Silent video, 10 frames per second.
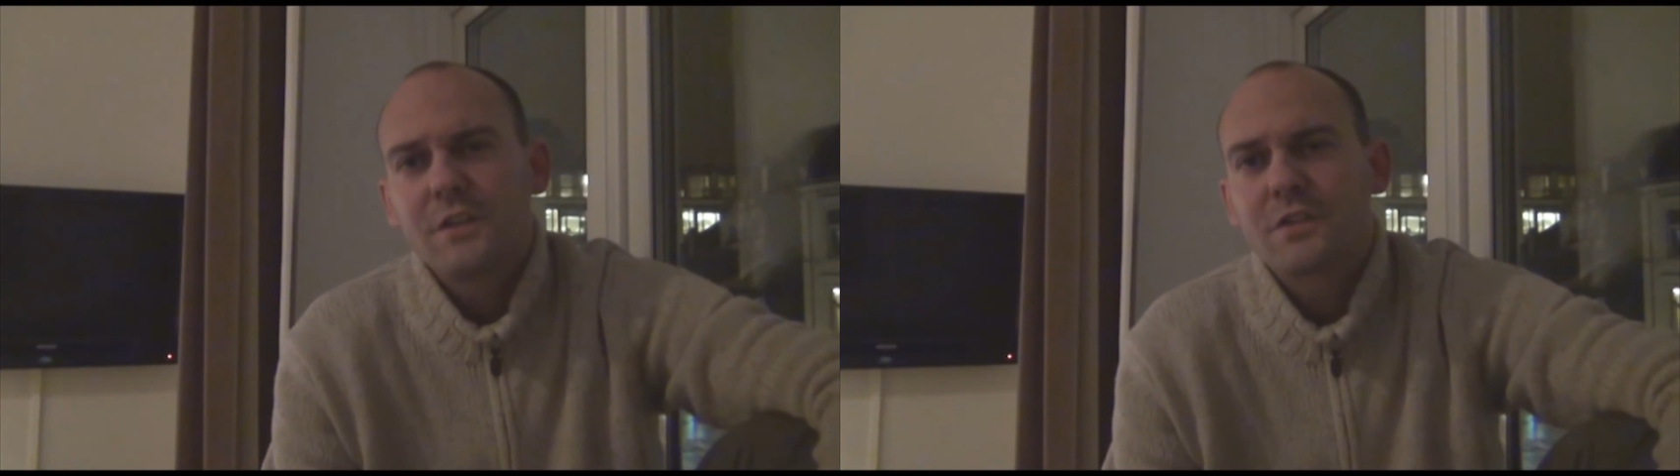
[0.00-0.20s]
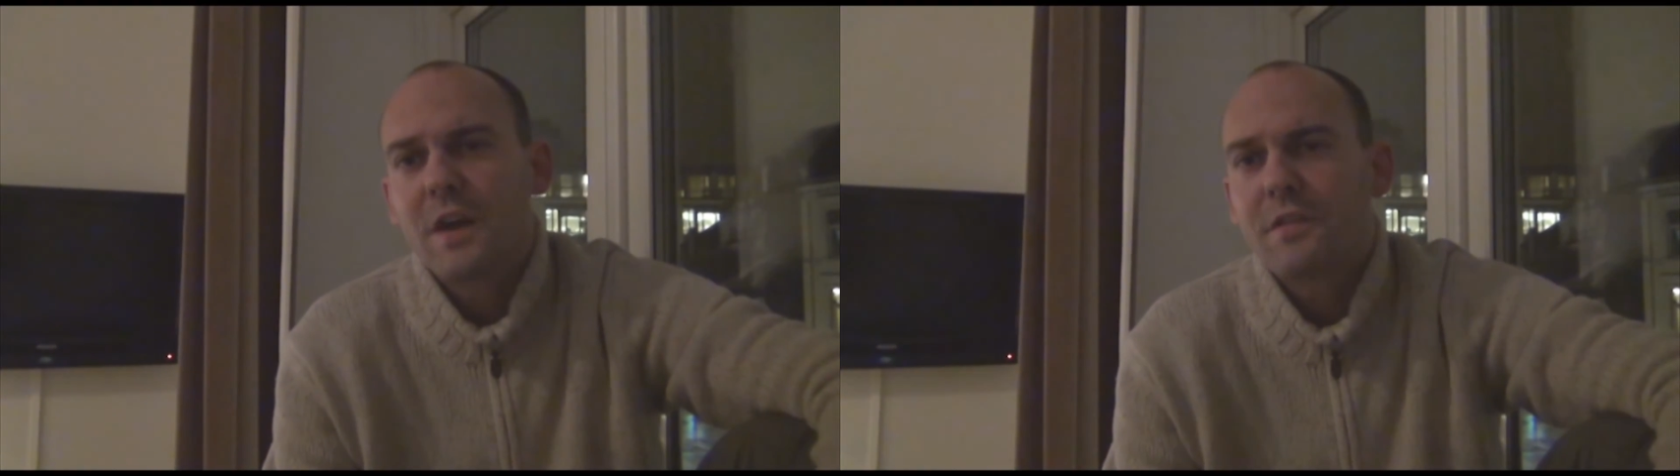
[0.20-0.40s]

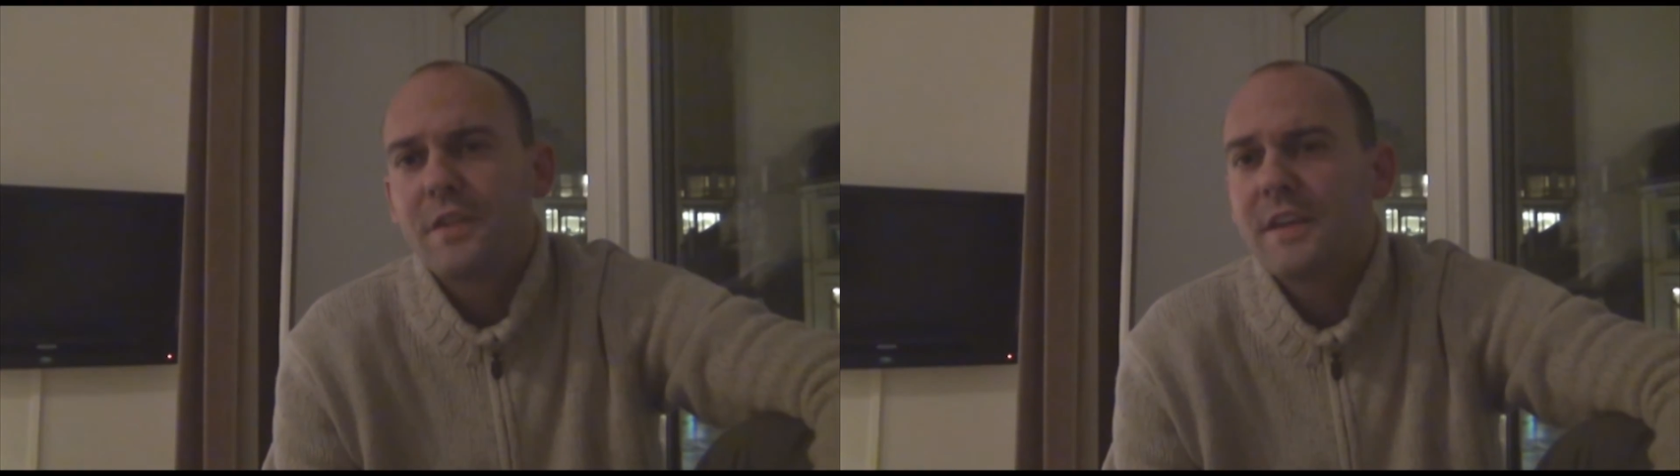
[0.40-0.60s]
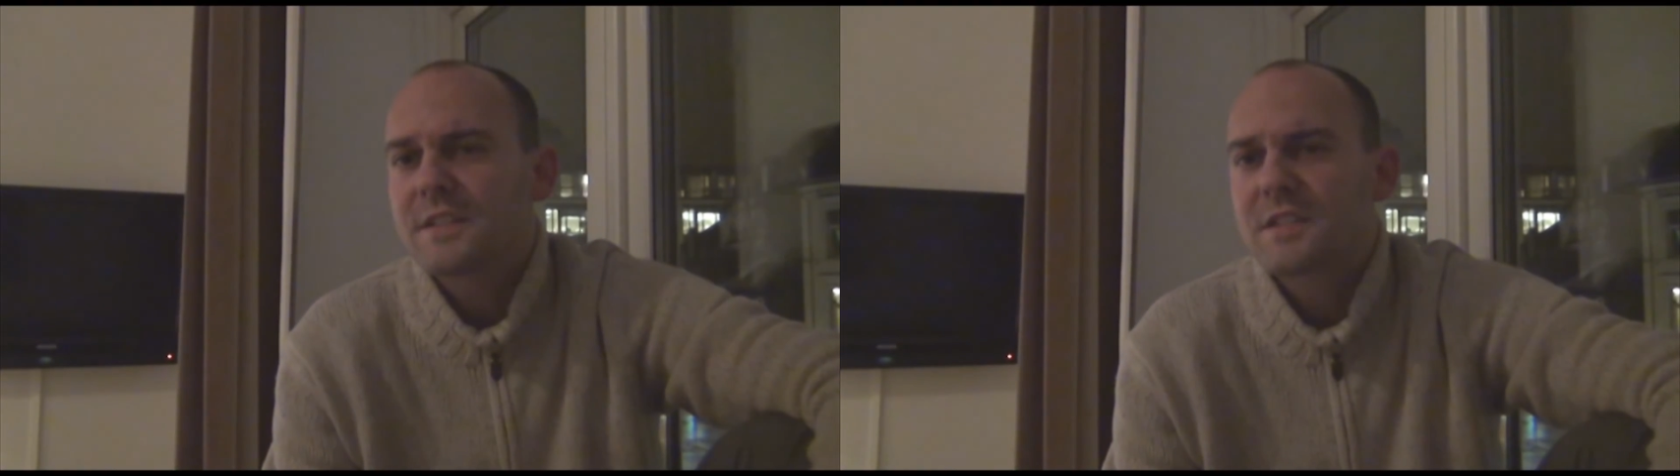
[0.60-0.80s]
So I
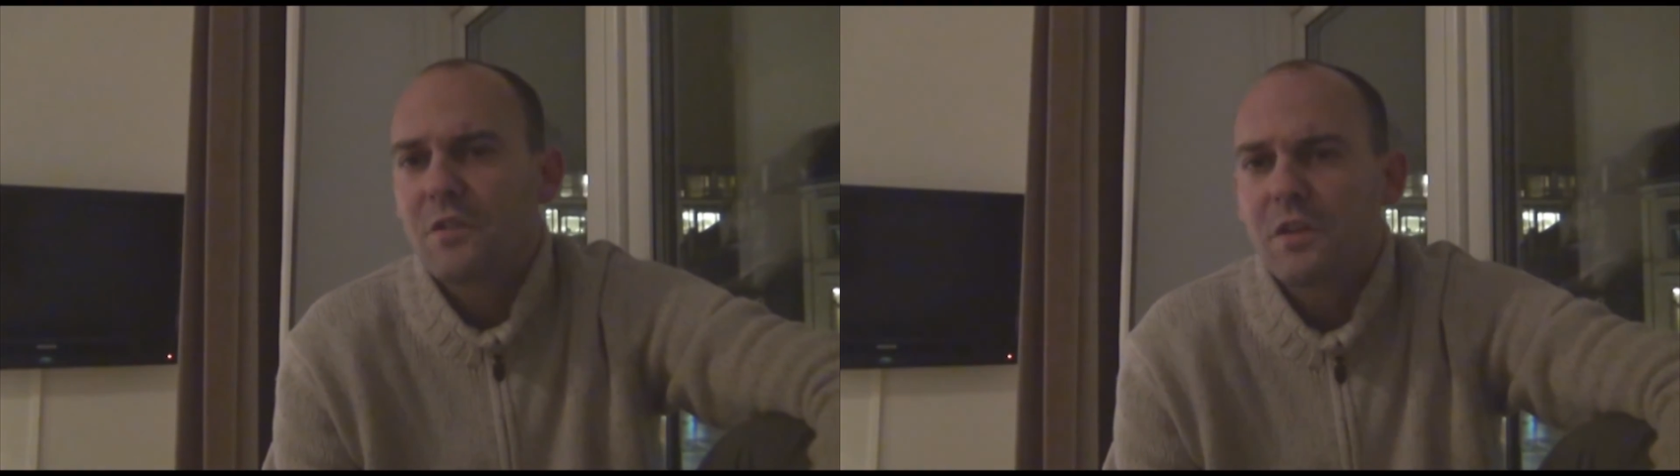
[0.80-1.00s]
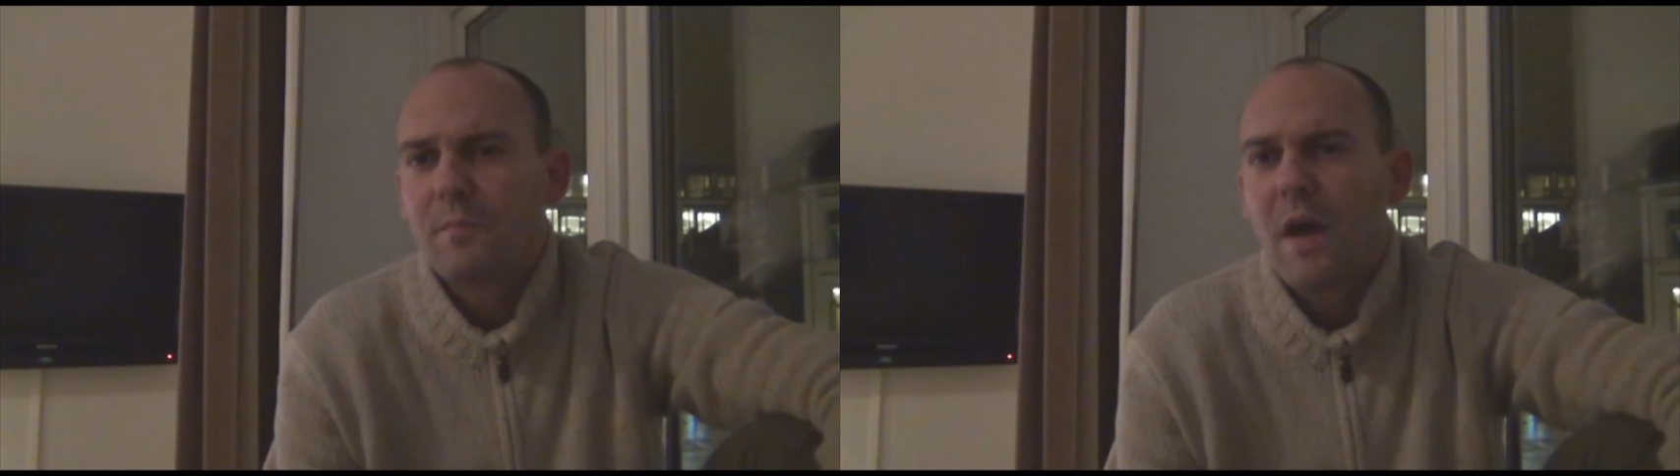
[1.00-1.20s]
think it's
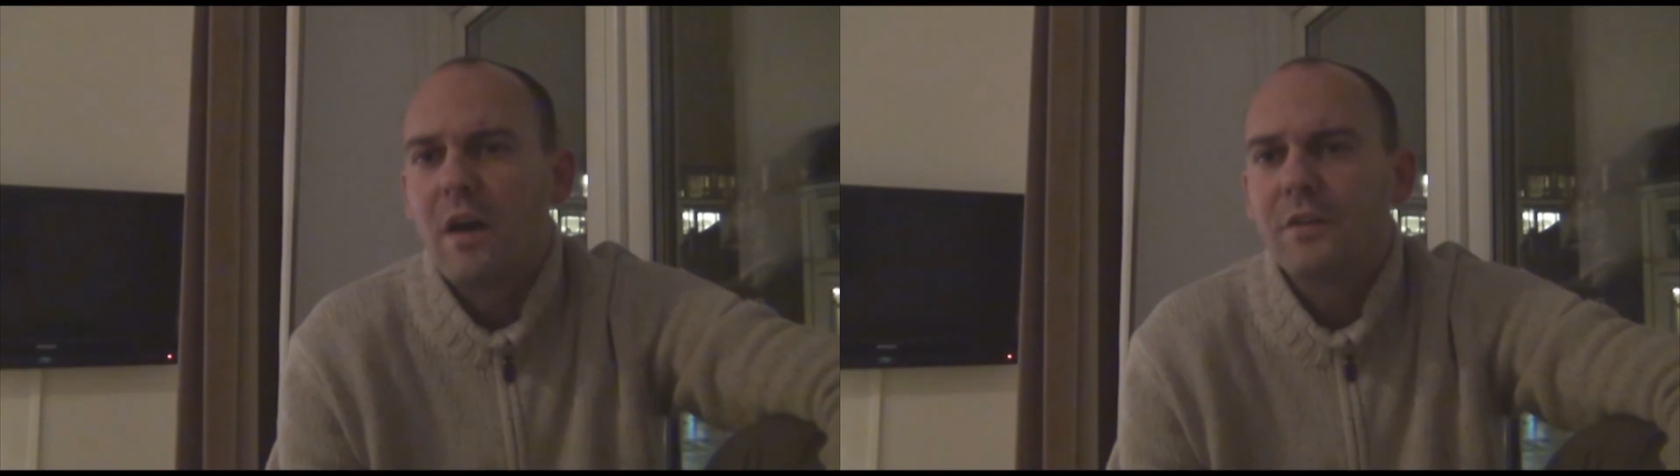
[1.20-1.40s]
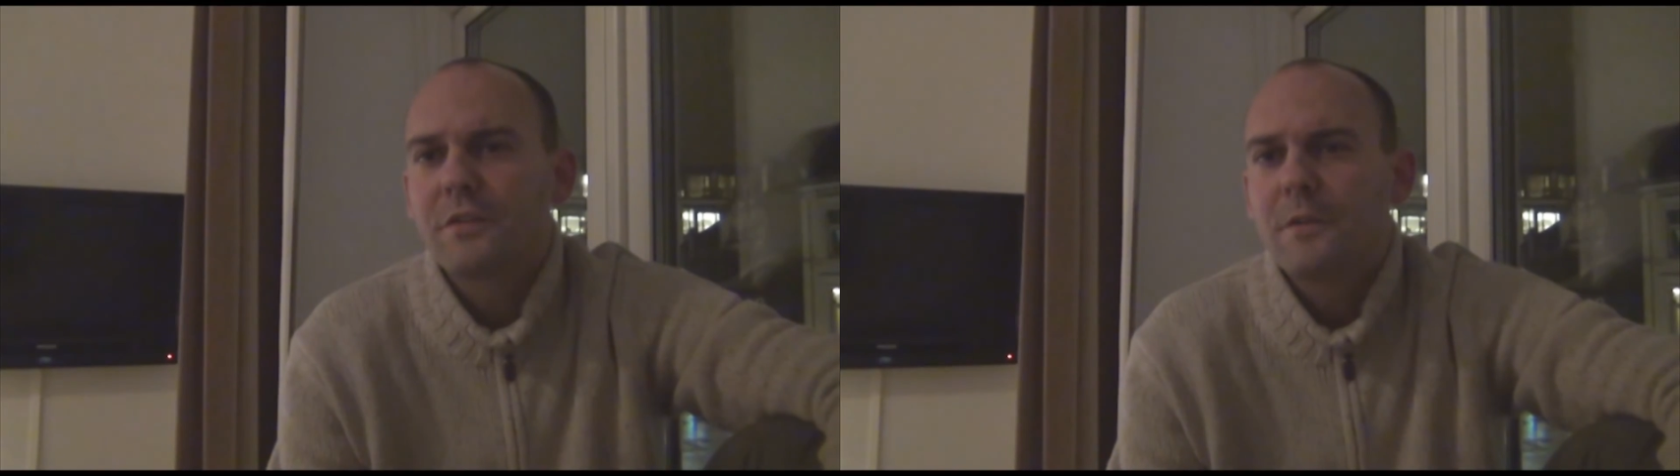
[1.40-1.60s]
not
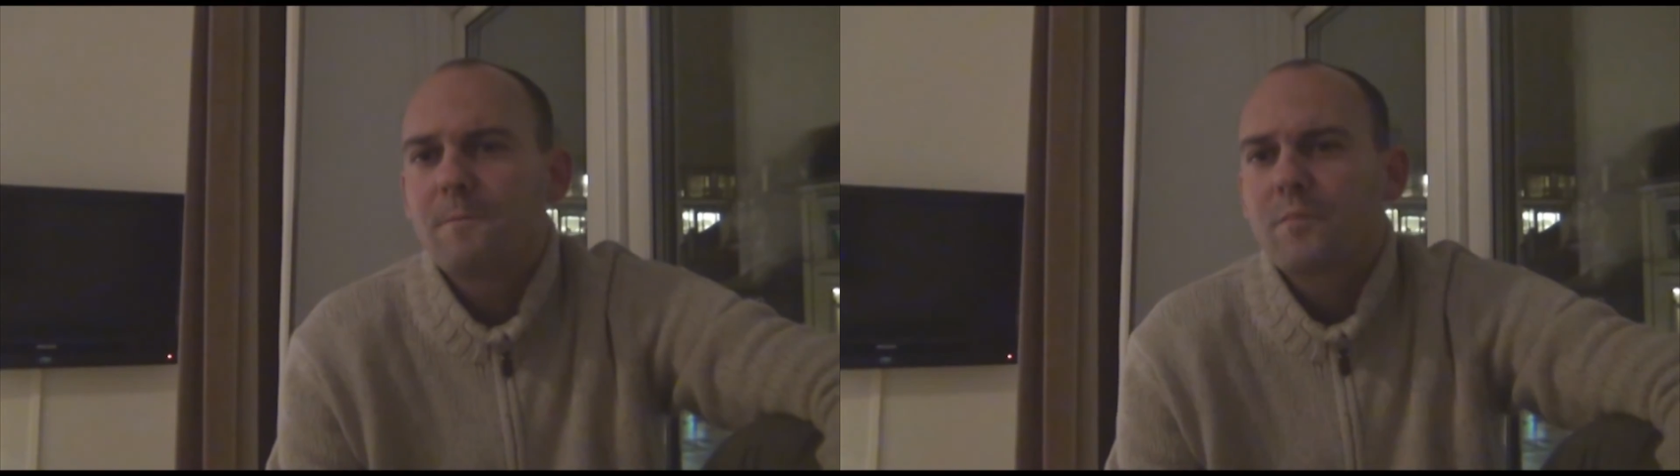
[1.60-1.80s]
about